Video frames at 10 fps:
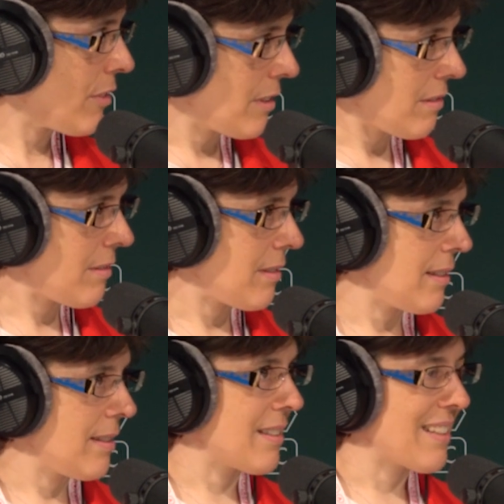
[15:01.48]
and
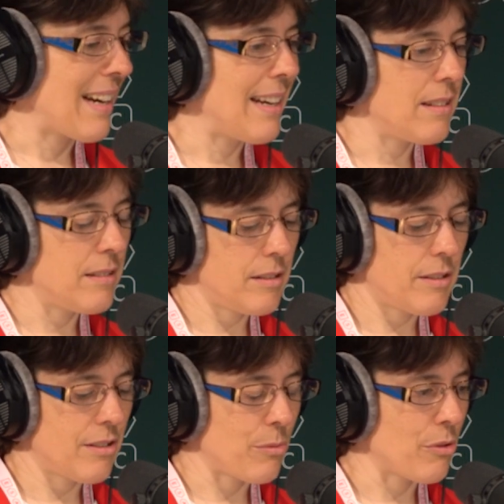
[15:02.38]
guideline
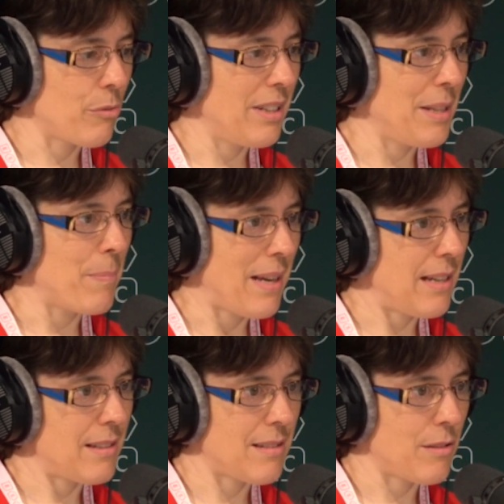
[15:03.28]
adherence was really bad.